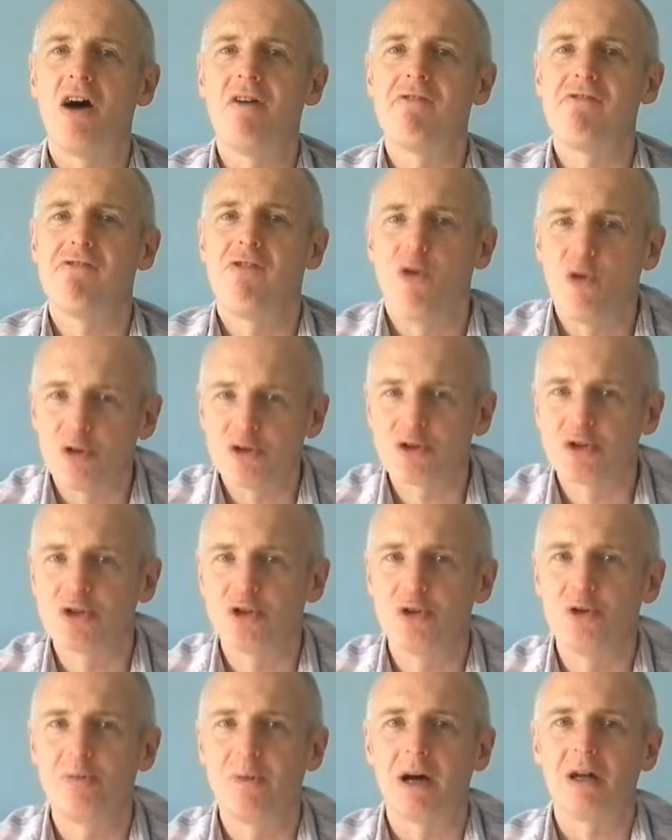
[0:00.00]
forced
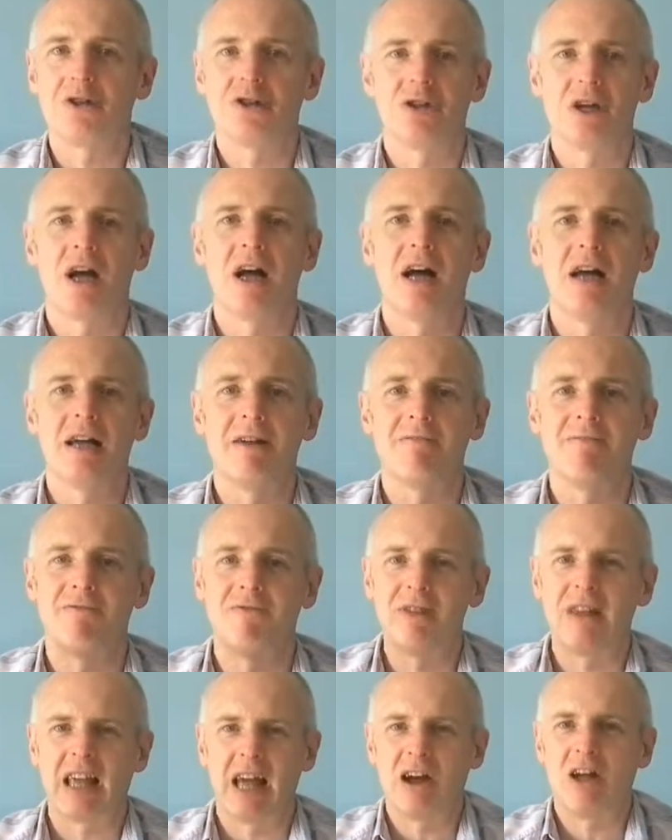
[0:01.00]
too much
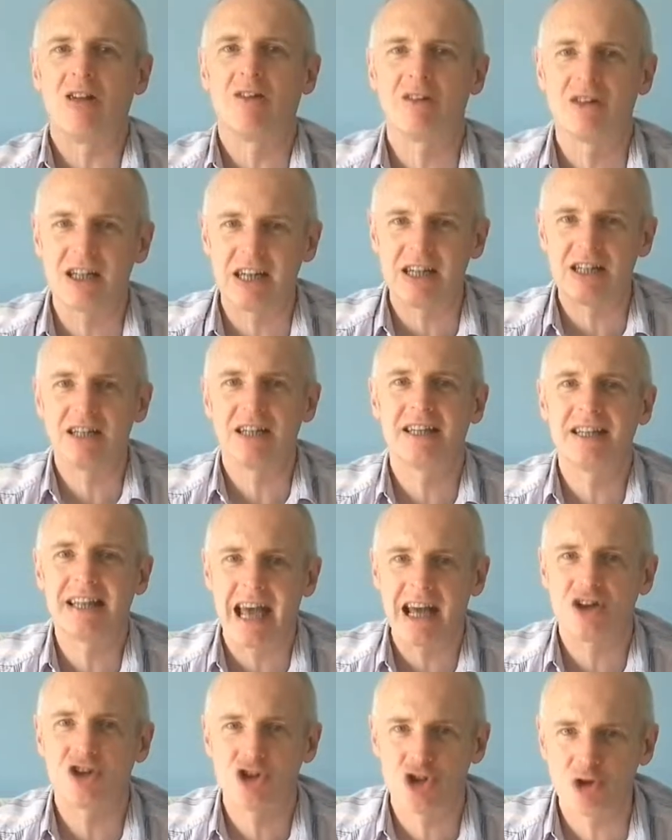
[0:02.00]
to
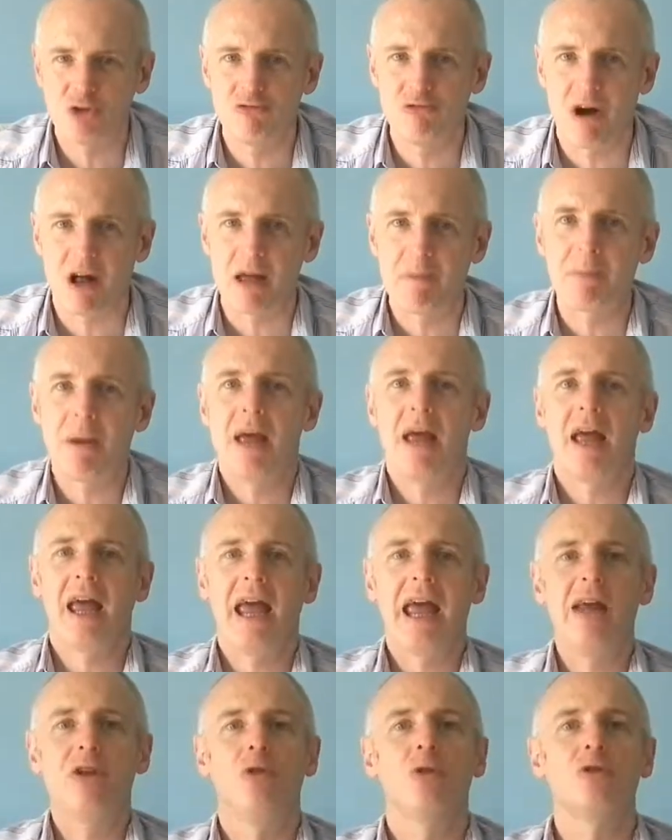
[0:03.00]
get too ripe
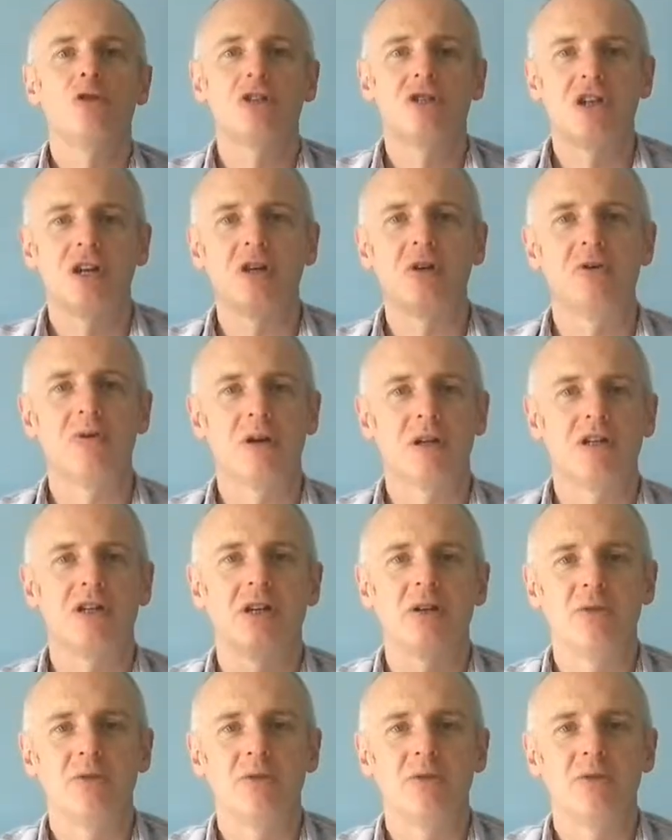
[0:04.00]
in order to